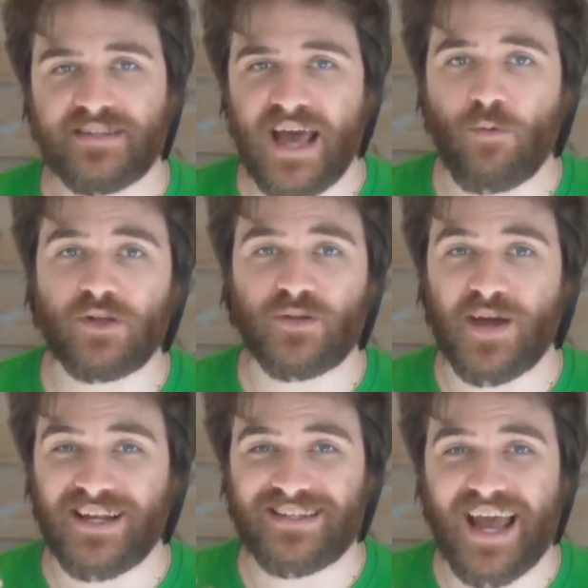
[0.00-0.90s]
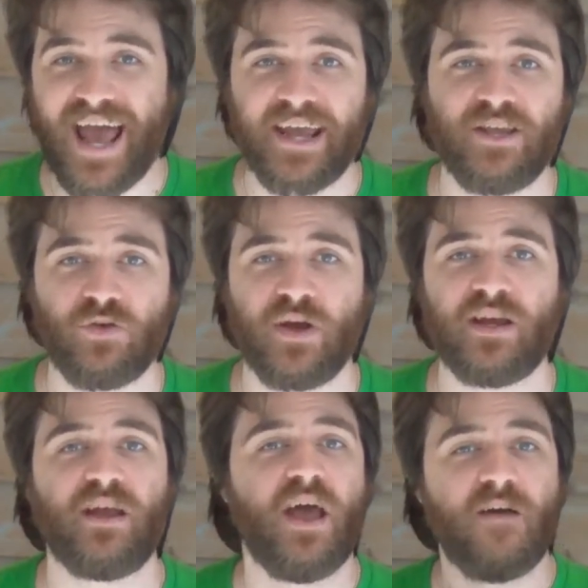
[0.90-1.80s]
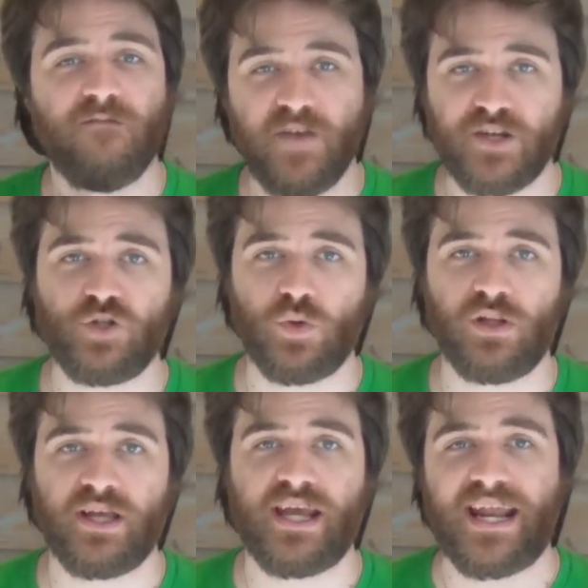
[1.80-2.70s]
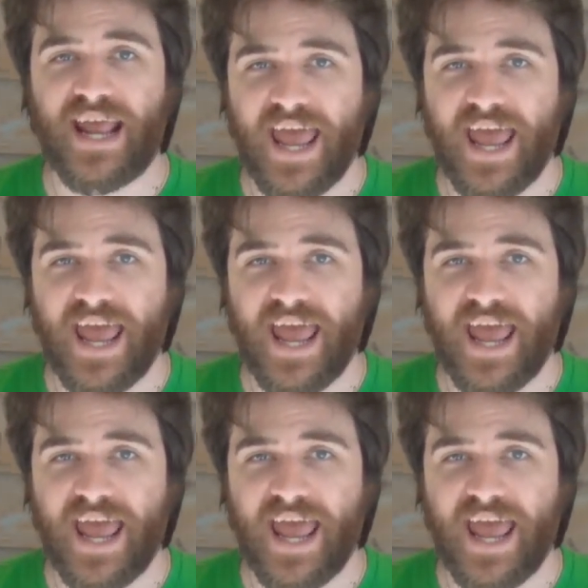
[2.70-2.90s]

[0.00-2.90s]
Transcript: That was about as accurate visually in